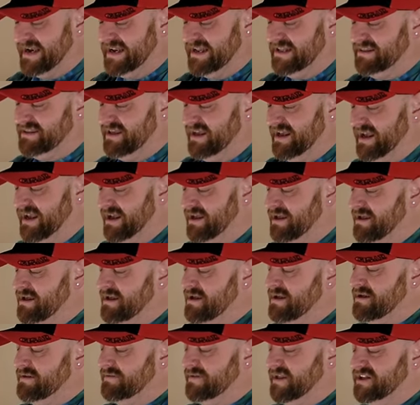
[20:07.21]
anything
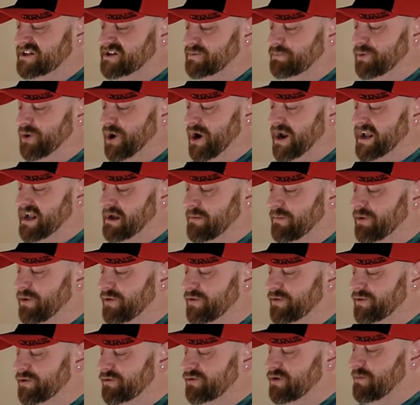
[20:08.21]
that's
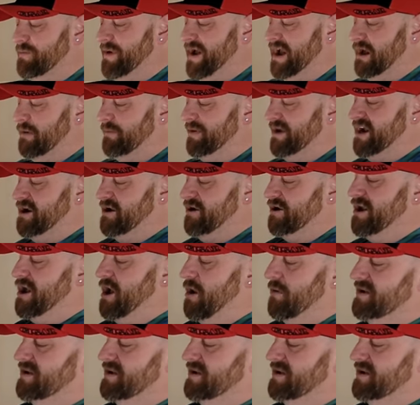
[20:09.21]
breakable through the mail, but here you